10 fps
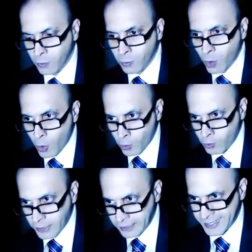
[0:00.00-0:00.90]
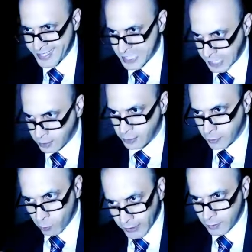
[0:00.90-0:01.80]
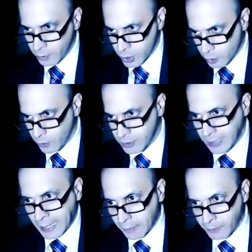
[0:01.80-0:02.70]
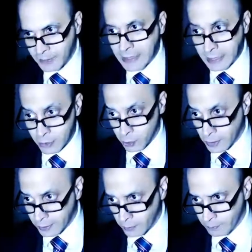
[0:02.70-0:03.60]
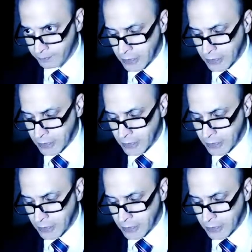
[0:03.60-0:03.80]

Wall and exactly when it was going to happen as well,